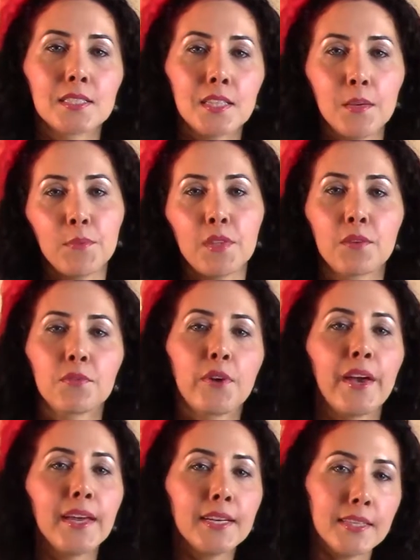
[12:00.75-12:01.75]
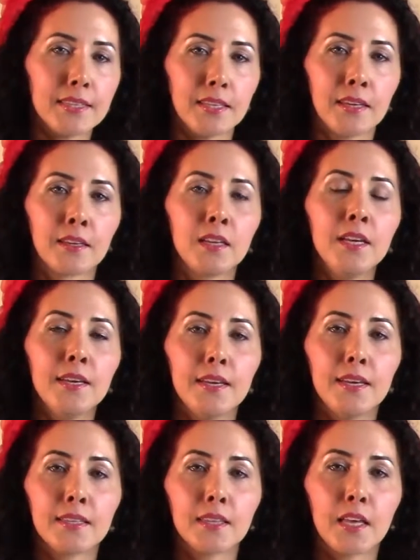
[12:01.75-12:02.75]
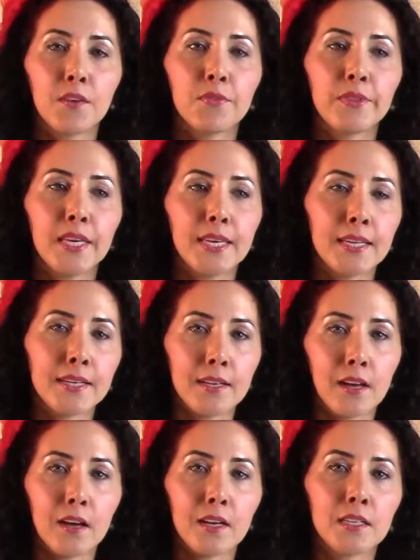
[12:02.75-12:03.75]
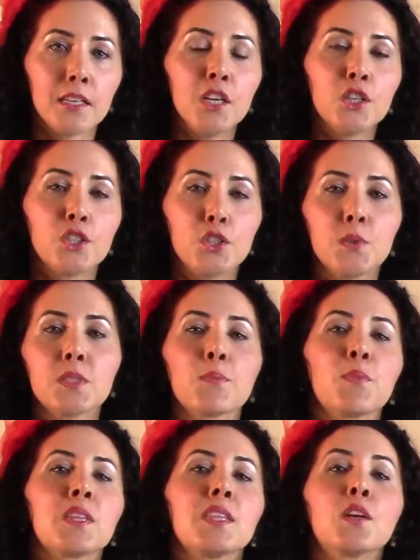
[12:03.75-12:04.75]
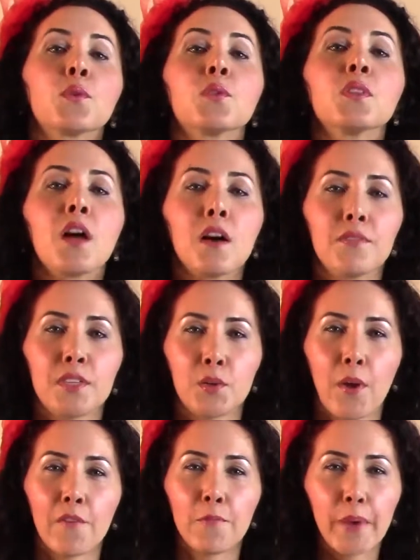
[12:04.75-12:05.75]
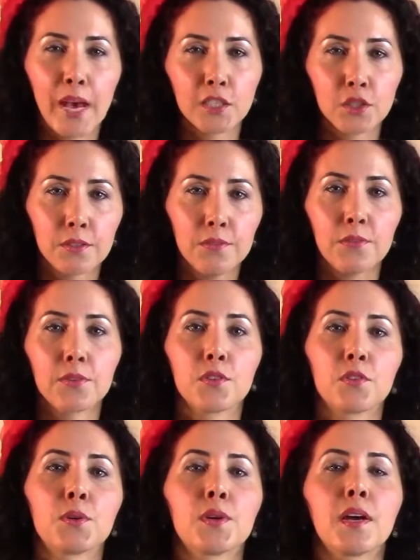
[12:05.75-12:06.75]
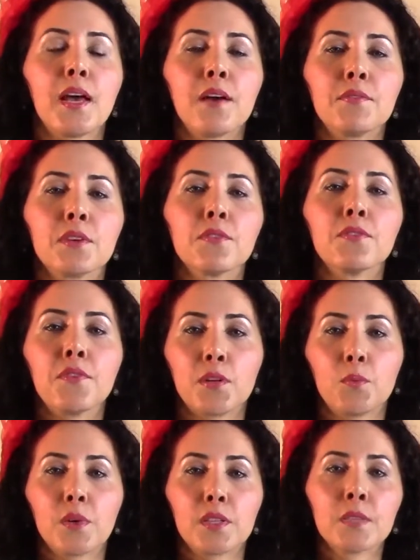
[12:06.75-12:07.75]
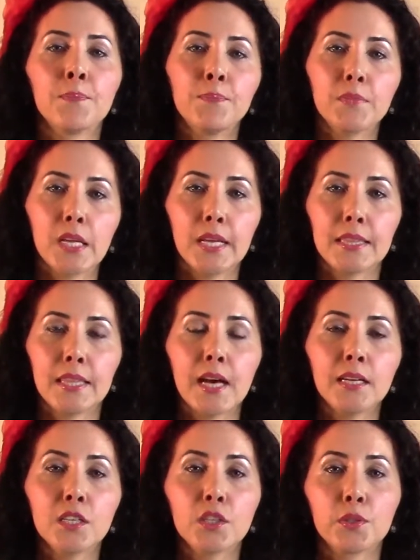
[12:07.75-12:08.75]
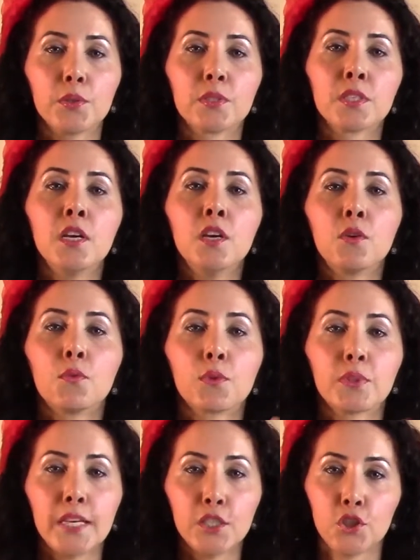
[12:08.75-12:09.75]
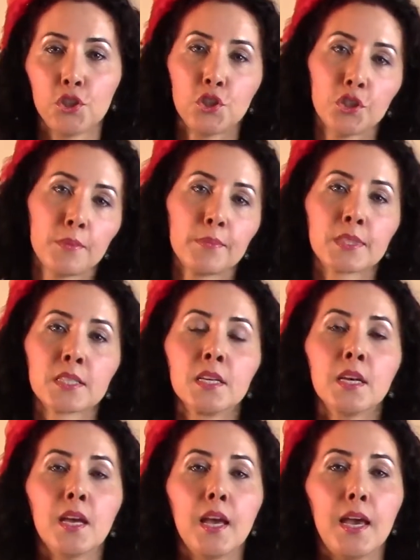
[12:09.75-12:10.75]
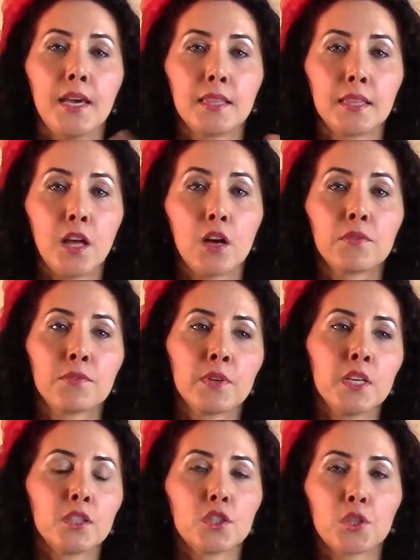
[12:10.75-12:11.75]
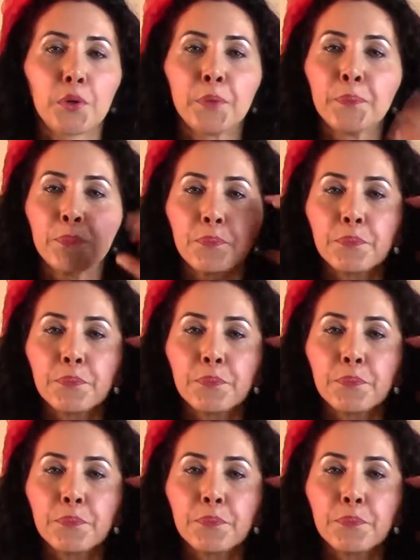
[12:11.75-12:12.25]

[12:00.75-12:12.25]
same thing for anything in life. They cannot do something they don't love, that they don't have passion for, that they're not having fun with. And that includes relationships and love. So